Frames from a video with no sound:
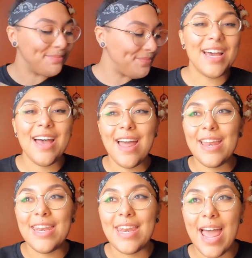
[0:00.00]
The
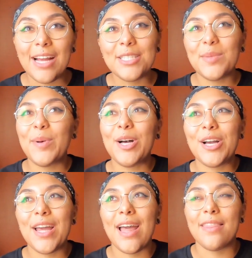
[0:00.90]
next
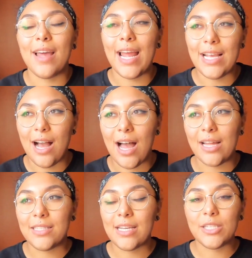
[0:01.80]
book that I
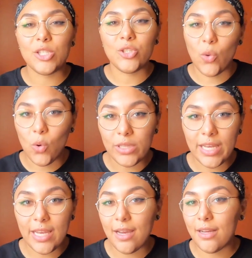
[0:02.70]
got
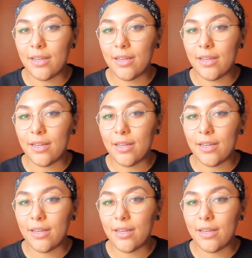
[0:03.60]
solely